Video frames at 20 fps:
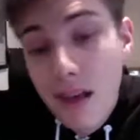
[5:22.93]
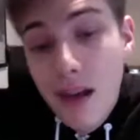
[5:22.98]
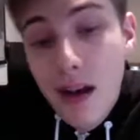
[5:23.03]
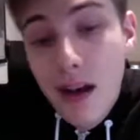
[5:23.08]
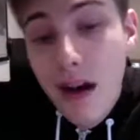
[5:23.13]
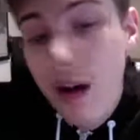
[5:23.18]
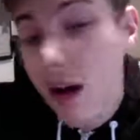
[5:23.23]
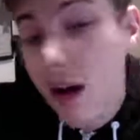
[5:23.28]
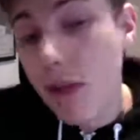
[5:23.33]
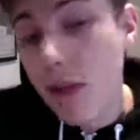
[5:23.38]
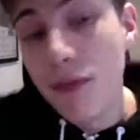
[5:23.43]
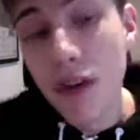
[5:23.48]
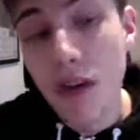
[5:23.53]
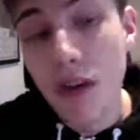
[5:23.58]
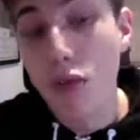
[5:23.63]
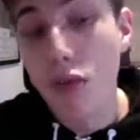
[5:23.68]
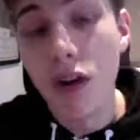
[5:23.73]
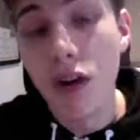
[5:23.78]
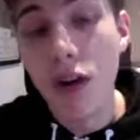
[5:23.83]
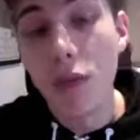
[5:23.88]
I've
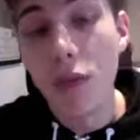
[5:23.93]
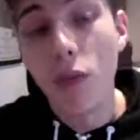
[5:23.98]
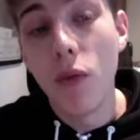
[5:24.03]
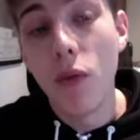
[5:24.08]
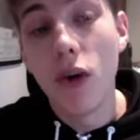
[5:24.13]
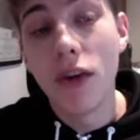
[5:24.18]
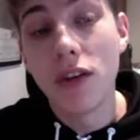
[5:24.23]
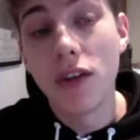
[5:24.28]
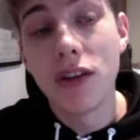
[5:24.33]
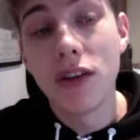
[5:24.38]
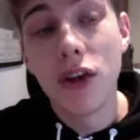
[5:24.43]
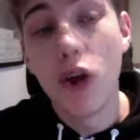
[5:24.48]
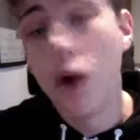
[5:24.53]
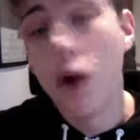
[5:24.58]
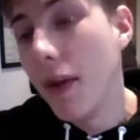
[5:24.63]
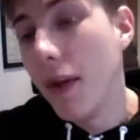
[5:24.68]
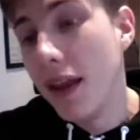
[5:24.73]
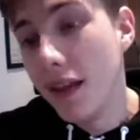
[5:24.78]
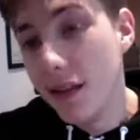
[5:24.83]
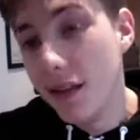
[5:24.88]
never really been one to
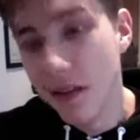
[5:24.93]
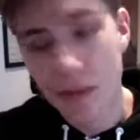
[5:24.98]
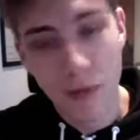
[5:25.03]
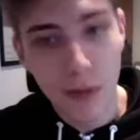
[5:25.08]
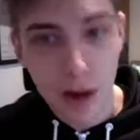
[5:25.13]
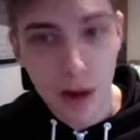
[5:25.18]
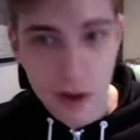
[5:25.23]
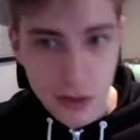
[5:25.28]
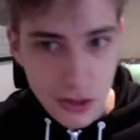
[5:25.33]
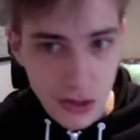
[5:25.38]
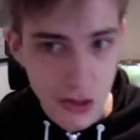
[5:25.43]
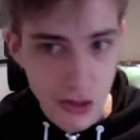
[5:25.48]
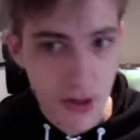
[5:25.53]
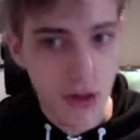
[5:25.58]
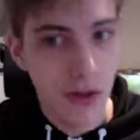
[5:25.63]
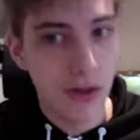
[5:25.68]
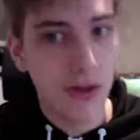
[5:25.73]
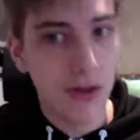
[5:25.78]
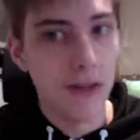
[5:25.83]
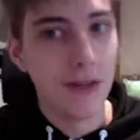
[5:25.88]
comment much
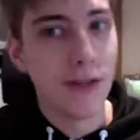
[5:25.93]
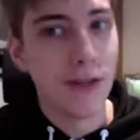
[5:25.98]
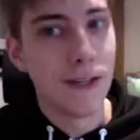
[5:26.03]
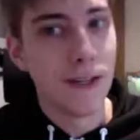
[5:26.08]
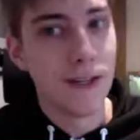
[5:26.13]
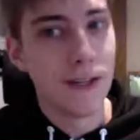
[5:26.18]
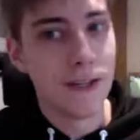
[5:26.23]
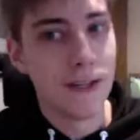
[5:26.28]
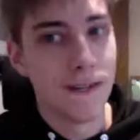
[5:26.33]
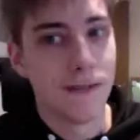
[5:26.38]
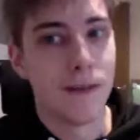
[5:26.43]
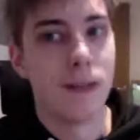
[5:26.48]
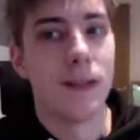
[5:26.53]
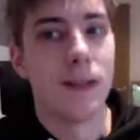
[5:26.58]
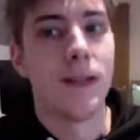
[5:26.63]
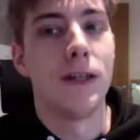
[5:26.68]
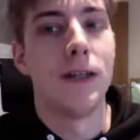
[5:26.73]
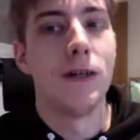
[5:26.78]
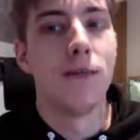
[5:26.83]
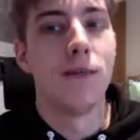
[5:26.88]
on
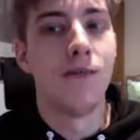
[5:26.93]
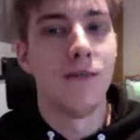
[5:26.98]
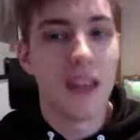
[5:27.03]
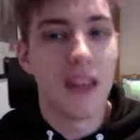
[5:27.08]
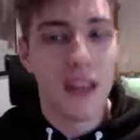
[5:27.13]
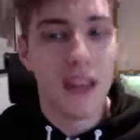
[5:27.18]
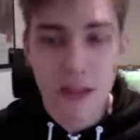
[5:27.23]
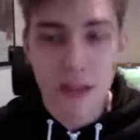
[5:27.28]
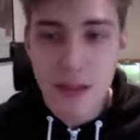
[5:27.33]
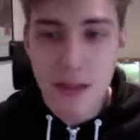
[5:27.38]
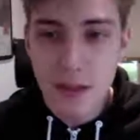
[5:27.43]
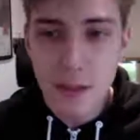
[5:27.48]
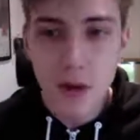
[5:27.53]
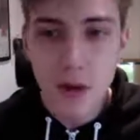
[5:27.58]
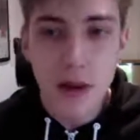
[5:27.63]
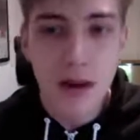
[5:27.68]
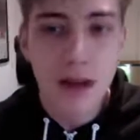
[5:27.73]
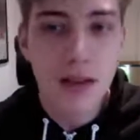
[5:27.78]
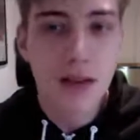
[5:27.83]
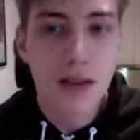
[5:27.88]
kits in the
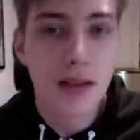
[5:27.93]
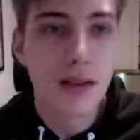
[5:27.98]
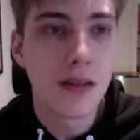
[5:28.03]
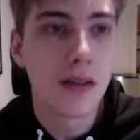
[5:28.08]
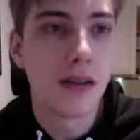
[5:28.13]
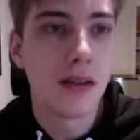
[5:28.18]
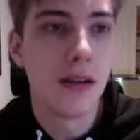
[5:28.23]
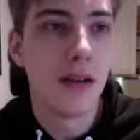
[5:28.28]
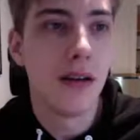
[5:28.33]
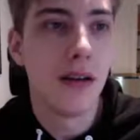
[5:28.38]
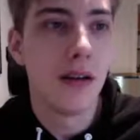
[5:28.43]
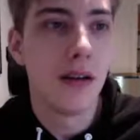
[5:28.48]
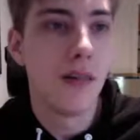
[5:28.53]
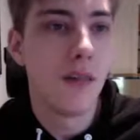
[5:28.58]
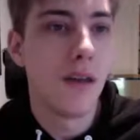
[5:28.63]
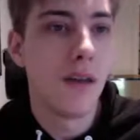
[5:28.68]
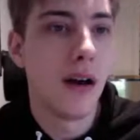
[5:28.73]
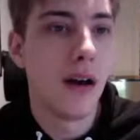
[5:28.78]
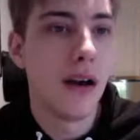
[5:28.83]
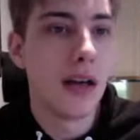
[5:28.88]
past.
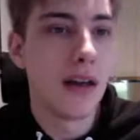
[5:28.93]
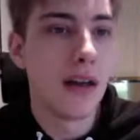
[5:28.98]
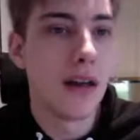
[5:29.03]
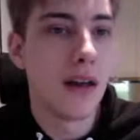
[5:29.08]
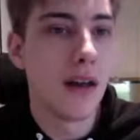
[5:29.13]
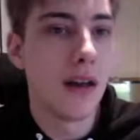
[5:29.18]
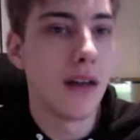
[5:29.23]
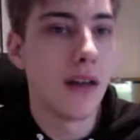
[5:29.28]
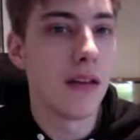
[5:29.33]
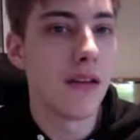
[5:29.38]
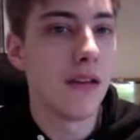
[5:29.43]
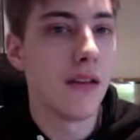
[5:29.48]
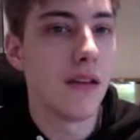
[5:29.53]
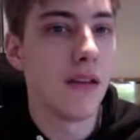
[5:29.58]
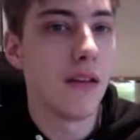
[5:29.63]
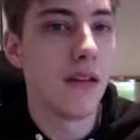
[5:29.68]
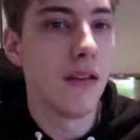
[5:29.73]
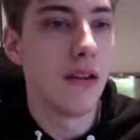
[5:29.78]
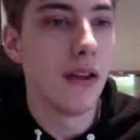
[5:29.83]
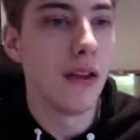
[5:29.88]
I think,
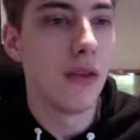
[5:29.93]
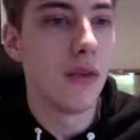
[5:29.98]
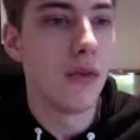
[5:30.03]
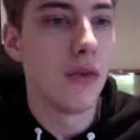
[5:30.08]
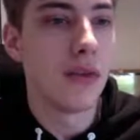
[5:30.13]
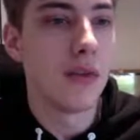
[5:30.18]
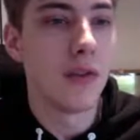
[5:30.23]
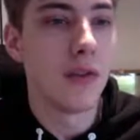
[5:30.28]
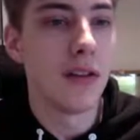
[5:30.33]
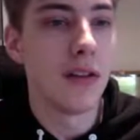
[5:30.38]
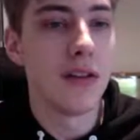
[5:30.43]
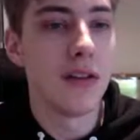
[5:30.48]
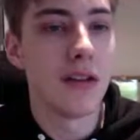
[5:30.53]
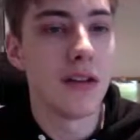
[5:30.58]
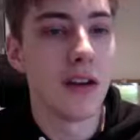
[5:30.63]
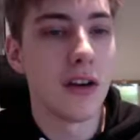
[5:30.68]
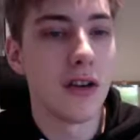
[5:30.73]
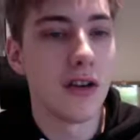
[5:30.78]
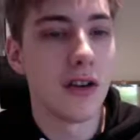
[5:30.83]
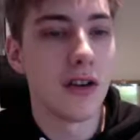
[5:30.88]
some of the
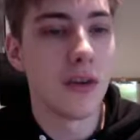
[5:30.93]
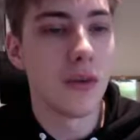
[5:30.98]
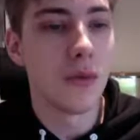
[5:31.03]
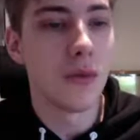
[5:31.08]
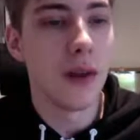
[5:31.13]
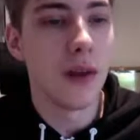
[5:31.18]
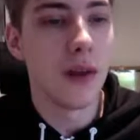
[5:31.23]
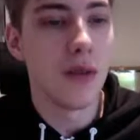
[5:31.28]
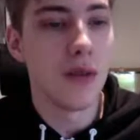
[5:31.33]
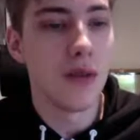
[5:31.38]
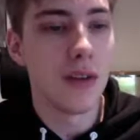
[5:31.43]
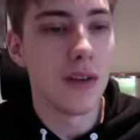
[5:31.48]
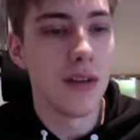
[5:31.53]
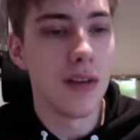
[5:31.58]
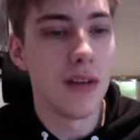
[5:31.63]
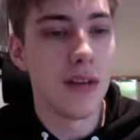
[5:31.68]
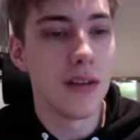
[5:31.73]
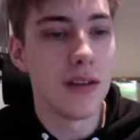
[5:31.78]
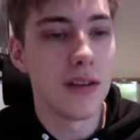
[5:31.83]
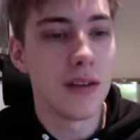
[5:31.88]
discussions around
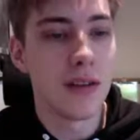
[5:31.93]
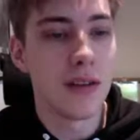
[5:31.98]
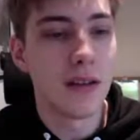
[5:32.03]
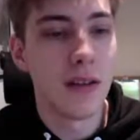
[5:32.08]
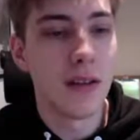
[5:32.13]
kits